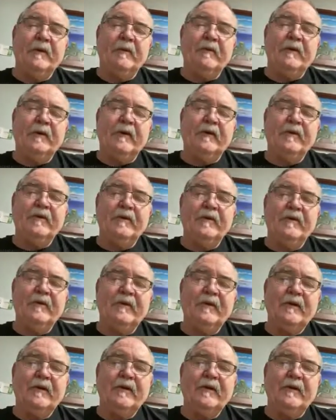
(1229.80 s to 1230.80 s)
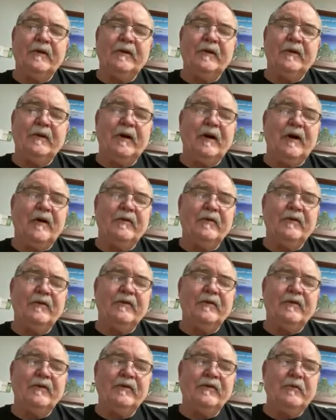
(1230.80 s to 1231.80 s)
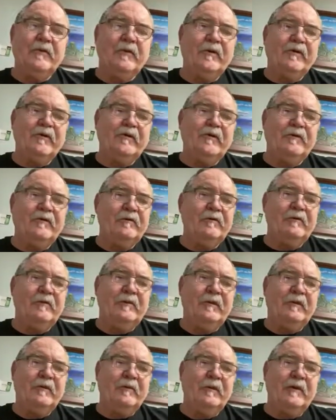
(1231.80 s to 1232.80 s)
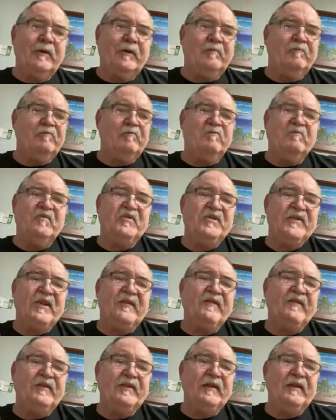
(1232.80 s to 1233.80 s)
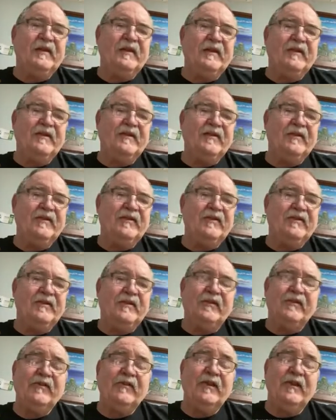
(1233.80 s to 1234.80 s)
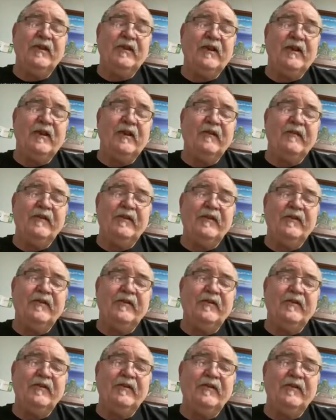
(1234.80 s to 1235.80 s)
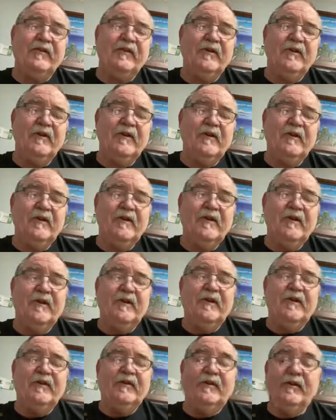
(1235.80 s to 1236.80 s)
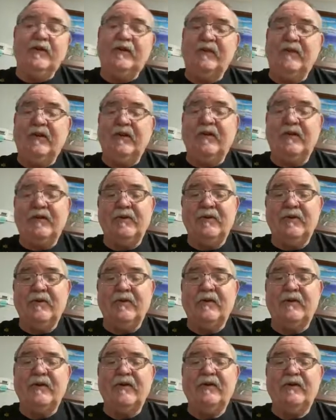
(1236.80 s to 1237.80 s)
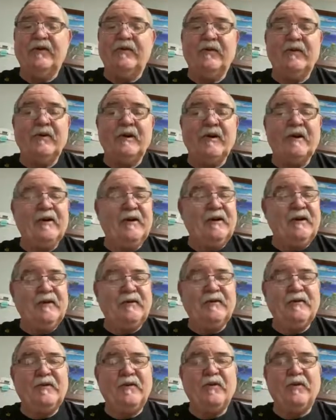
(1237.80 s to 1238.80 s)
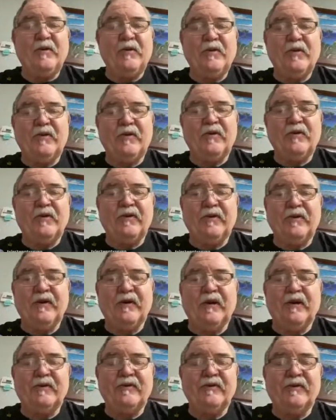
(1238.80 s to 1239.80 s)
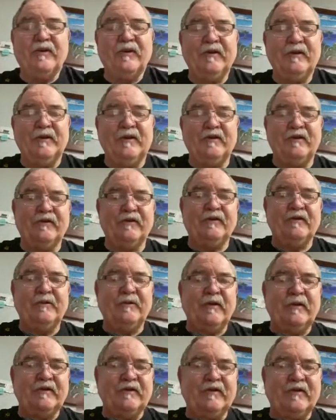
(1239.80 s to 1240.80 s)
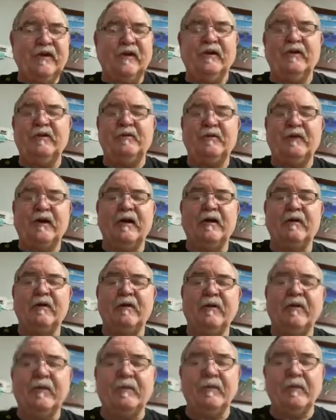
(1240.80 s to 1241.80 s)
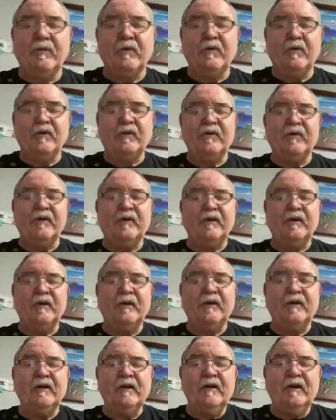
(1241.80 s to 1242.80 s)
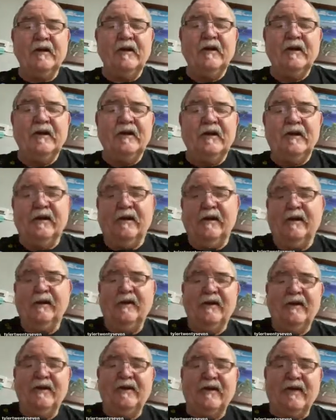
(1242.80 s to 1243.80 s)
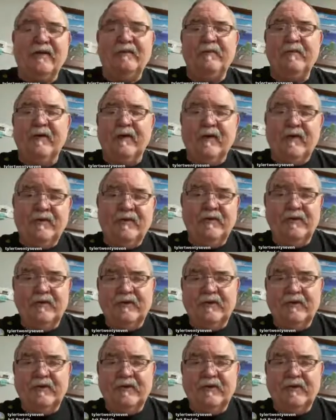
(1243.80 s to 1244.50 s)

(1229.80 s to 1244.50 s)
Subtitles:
But those boards need to be 17 inches, 16 and a half inches, 16 and a quarter inches wide, an inch and 3/4 thick. So it's just about scaling them down really proportionally. I've made